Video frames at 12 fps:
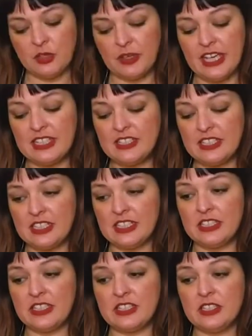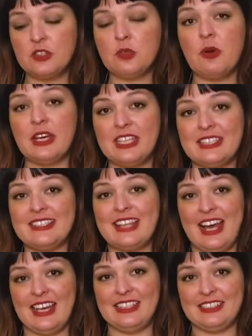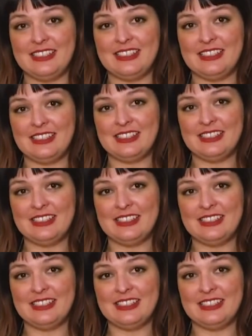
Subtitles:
I guess it is 20 sides.